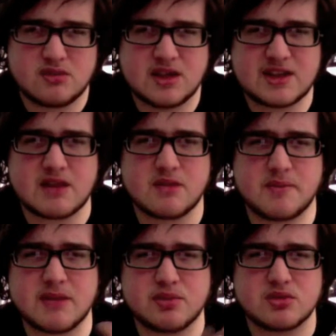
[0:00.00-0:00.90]
get the
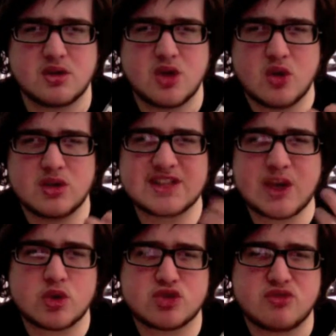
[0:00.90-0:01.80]
people, let's see
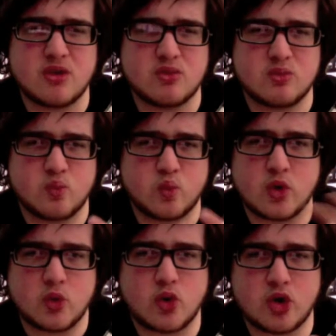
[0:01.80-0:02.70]
what's wrong,
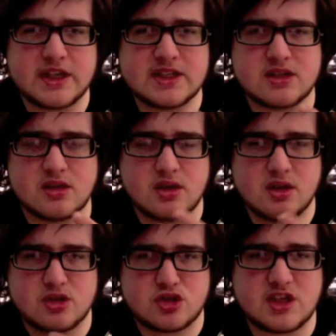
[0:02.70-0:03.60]
why
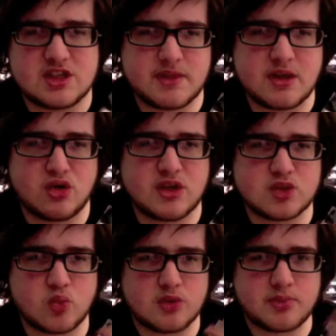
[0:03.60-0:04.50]
she's been like this,
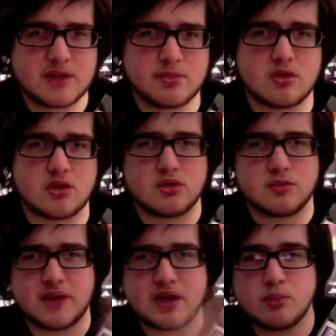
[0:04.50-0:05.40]
why people are
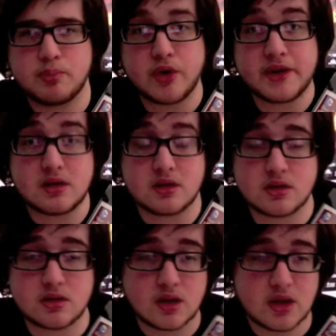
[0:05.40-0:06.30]
been bullying
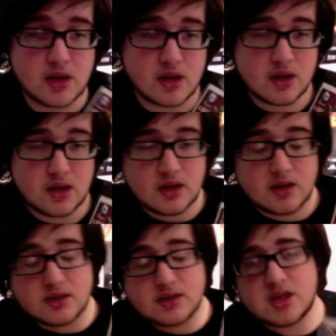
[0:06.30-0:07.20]
her.
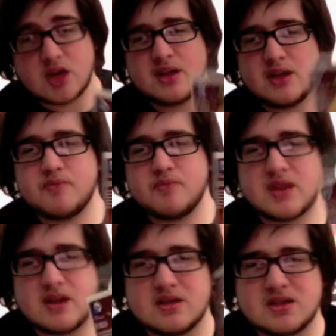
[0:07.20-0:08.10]
So
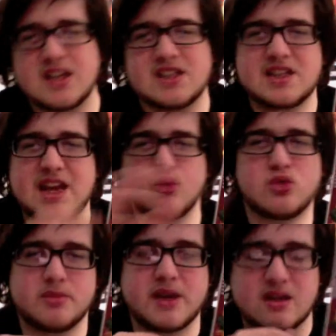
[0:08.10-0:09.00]
it's that all
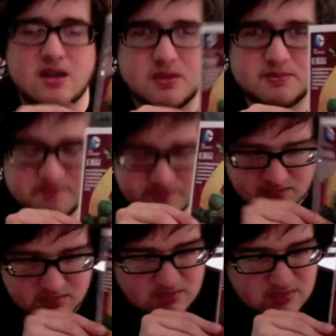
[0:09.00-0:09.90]
about
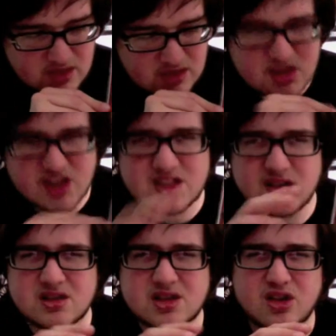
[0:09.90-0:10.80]
so
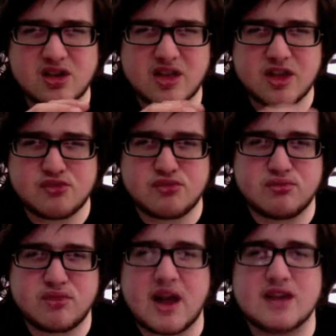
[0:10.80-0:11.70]
it's like the
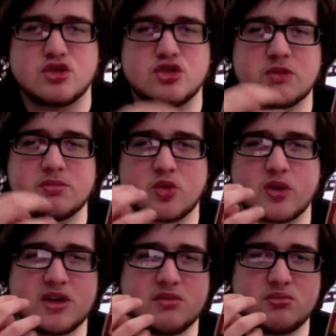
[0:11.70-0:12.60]
relationship
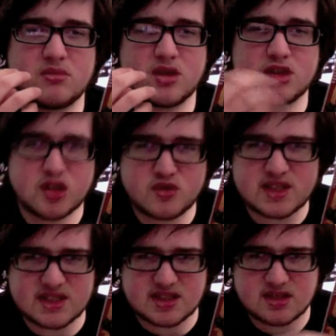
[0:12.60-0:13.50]
between the two
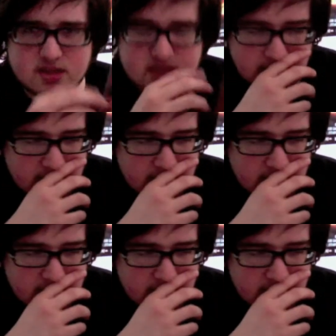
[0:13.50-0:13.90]
sisters,